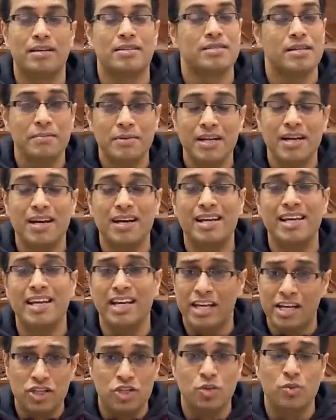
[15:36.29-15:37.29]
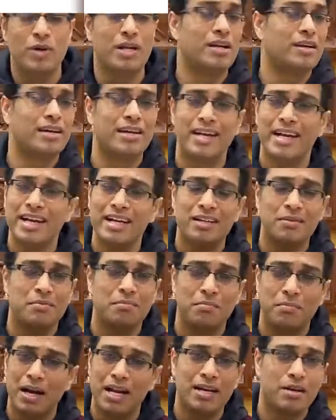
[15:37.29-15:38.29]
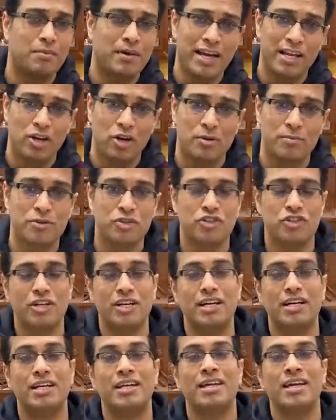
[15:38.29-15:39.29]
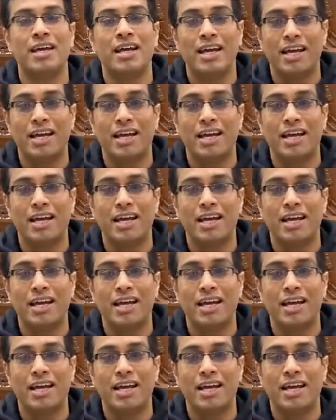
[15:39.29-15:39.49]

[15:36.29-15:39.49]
Similarly, HUL, great bulk buying opportunity.